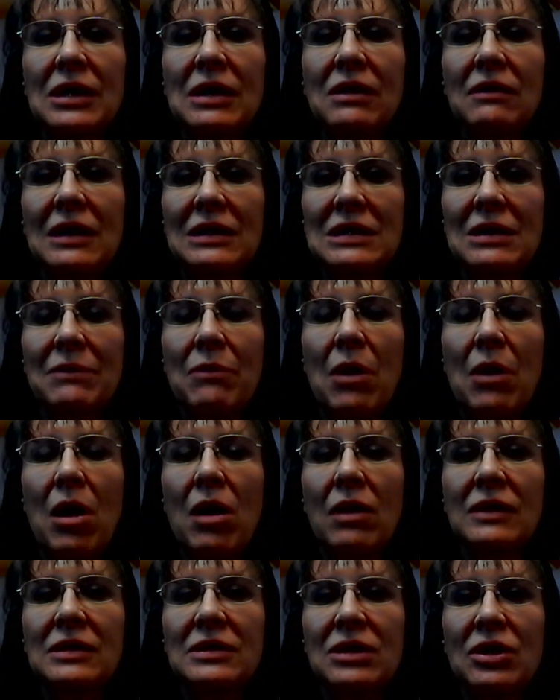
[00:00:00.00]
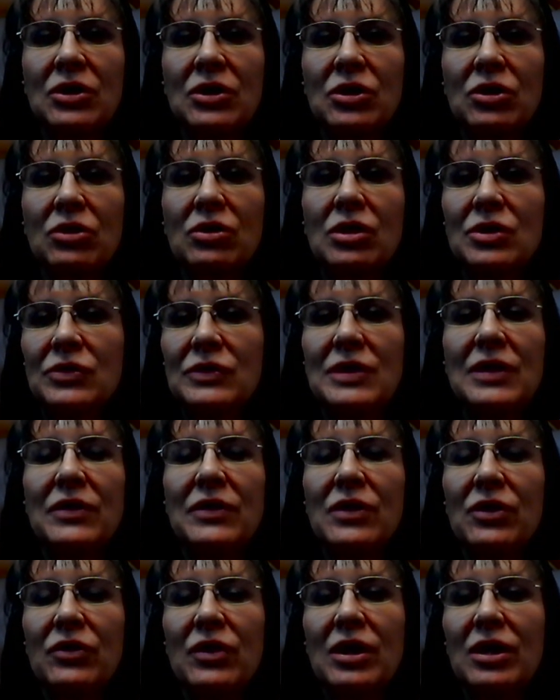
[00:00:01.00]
collecting pollens on your clothes that